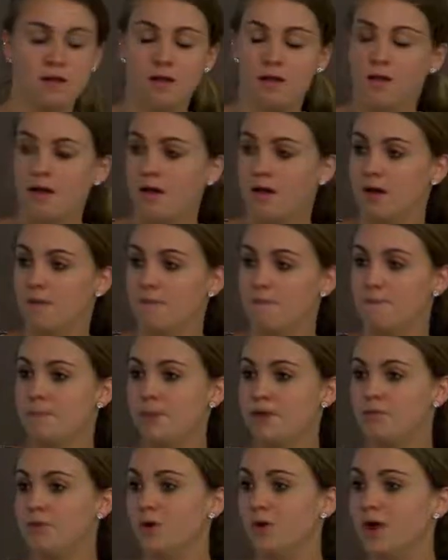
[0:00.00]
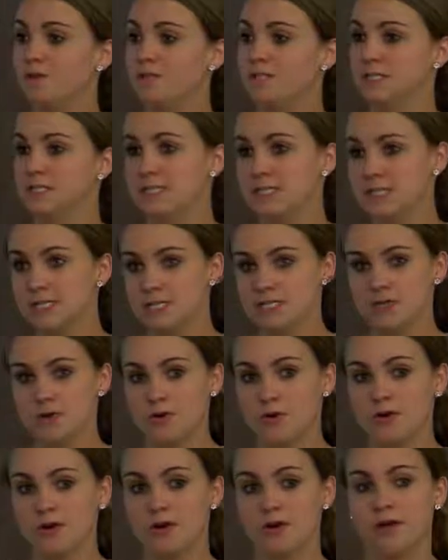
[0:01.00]
But if you have a deceased
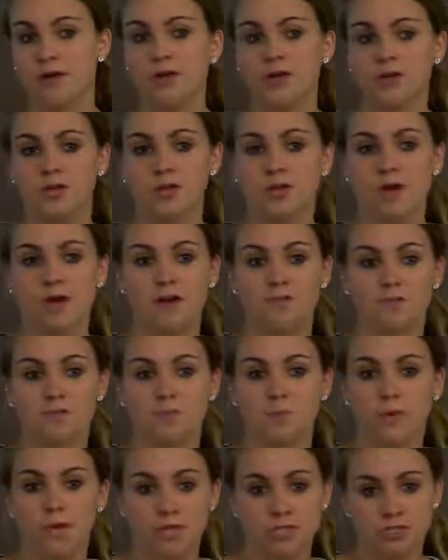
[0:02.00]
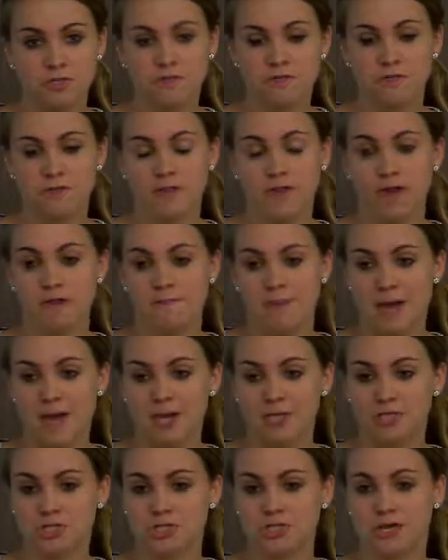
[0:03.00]
donor, you have to wait for that
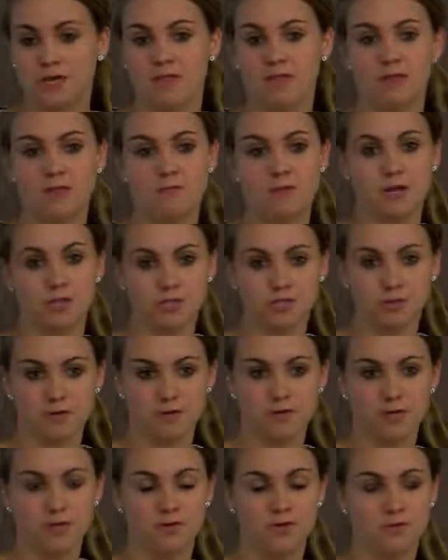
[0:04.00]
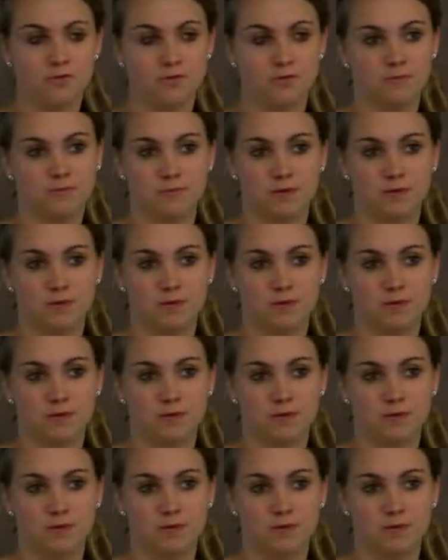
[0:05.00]
match and then make sure that you